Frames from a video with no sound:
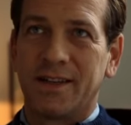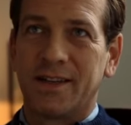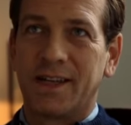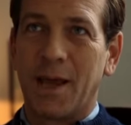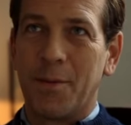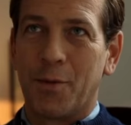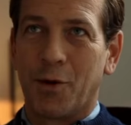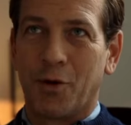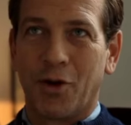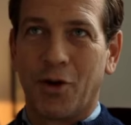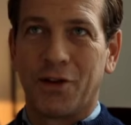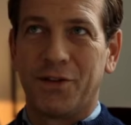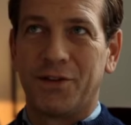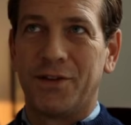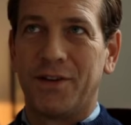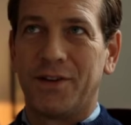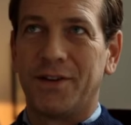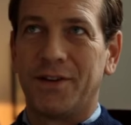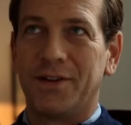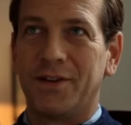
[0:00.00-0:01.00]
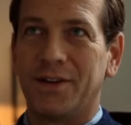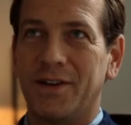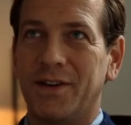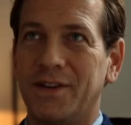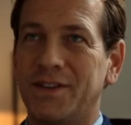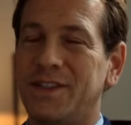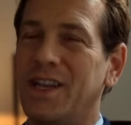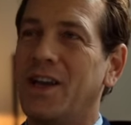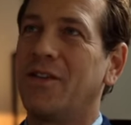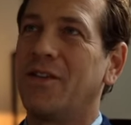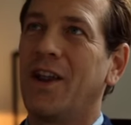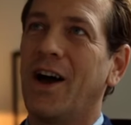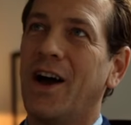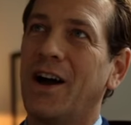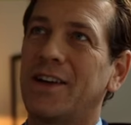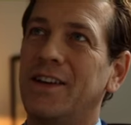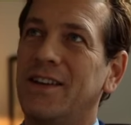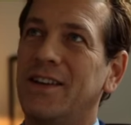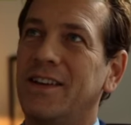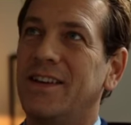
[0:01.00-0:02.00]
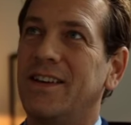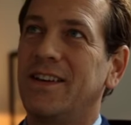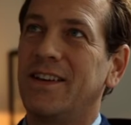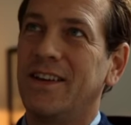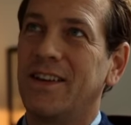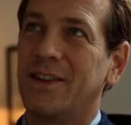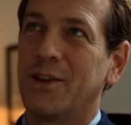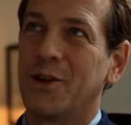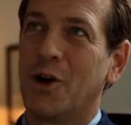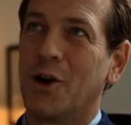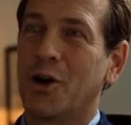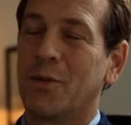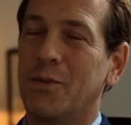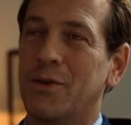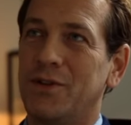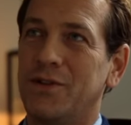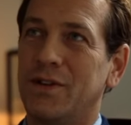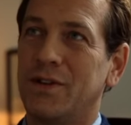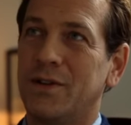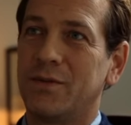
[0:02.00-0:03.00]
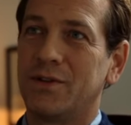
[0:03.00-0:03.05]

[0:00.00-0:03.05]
came across a David Hockney in the garbage.